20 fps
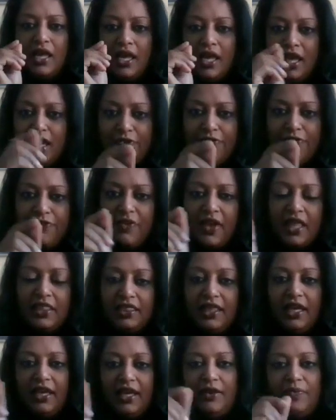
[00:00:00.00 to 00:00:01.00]
If and
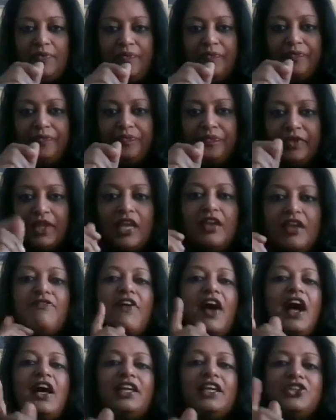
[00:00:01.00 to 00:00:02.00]
then If
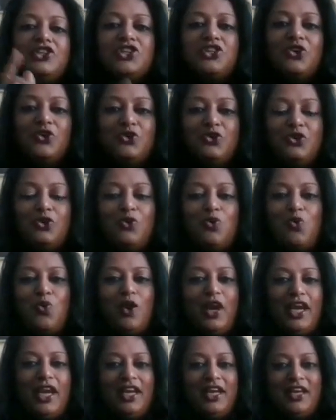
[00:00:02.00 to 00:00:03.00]
I can show you a
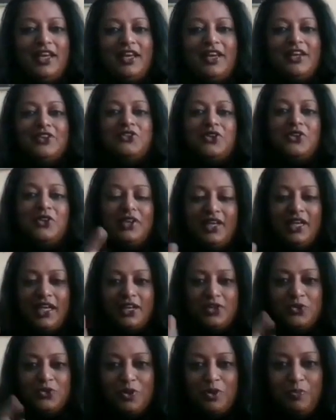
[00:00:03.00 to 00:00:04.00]
way to
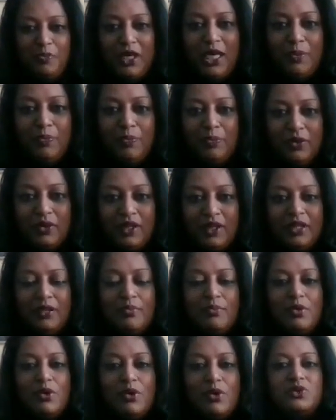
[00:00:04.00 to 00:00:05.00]
connect with people in the
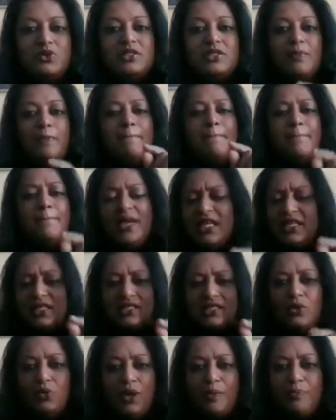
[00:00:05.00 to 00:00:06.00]
most
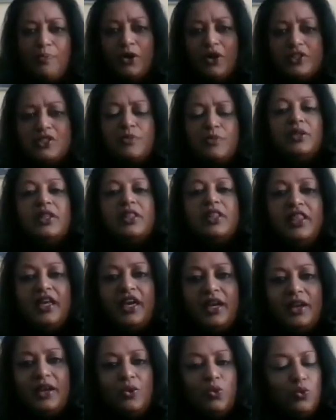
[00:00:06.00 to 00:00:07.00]
amazing way possible,
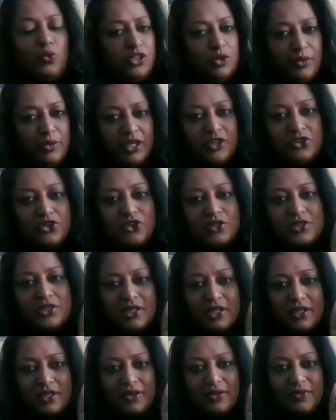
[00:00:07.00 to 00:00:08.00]
then would you be interested?
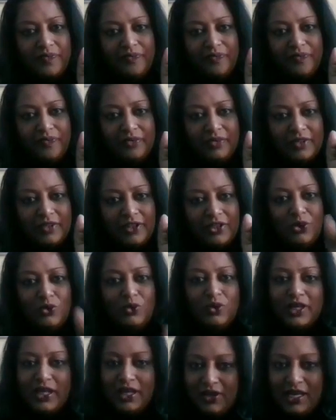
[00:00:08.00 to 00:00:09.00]
You'll
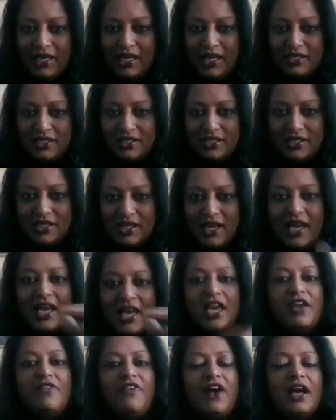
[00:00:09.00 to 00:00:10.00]
get a yes.
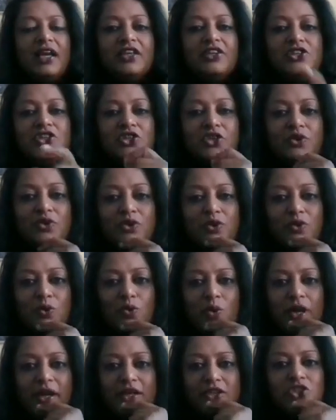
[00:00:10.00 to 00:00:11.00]
If I can show you a
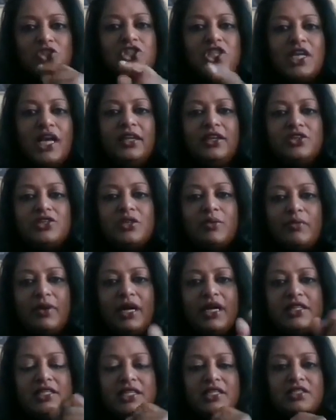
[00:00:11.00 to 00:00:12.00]
way to challenge the
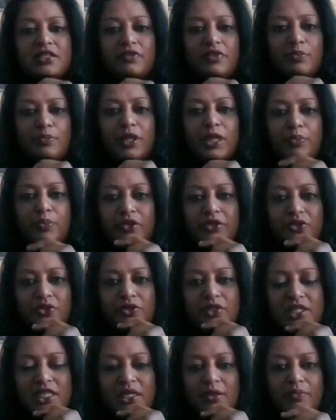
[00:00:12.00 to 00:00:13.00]
mindsets of the people in your
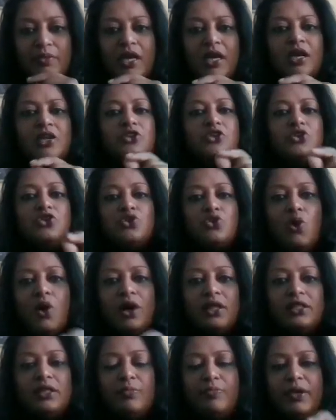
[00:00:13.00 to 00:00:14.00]
team to draw
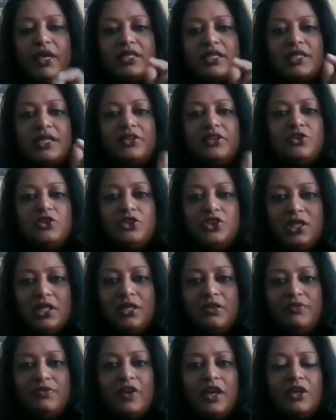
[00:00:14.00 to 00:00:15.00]
out the best and to
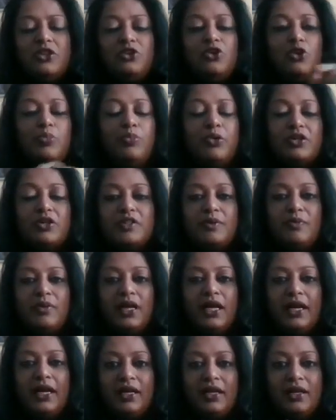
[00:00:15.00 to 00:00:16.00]
achieve your bottom
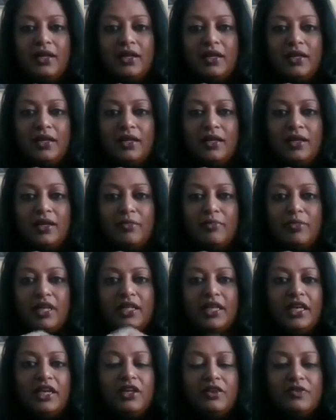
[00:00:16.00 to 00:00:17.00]
line by
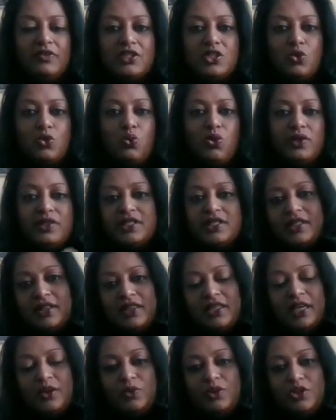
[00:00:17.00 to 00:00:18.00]
the end of this quarter,
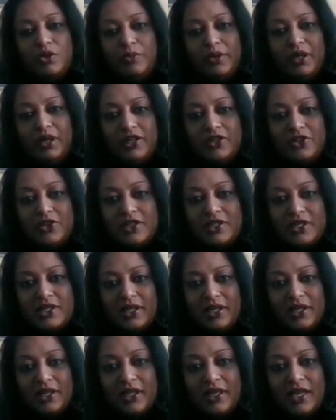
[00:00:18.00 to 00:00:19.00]
then would you be interested?